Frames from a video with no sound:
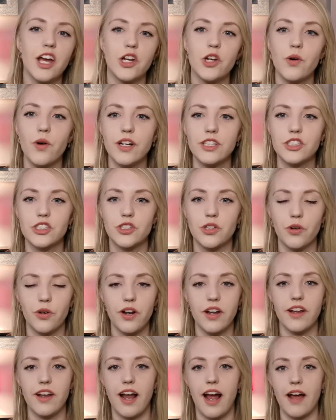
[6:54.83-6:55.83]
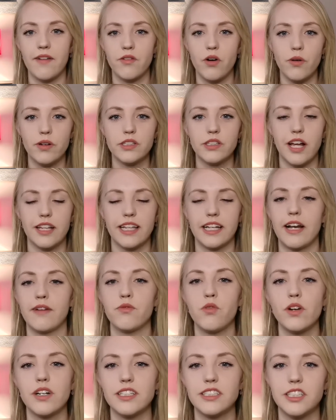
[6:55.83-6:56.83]
you know what, screw it. I've
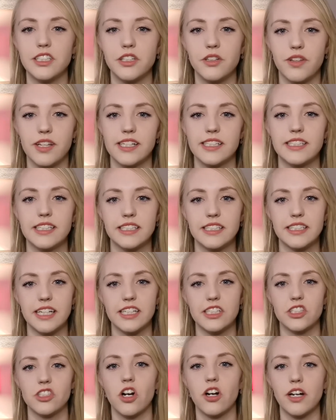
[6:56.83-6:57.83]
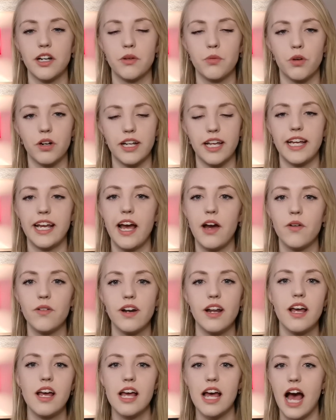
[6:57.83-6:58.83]
wanted to do this since I started working
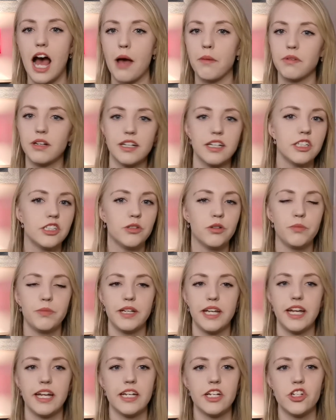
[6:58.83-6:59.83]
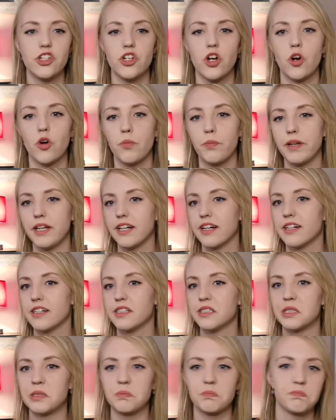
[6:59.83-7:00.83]
out. I'm going to do a bikini show,
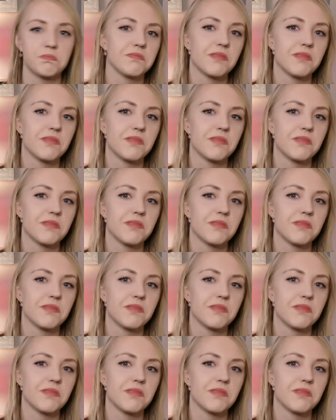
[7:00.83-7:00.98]
because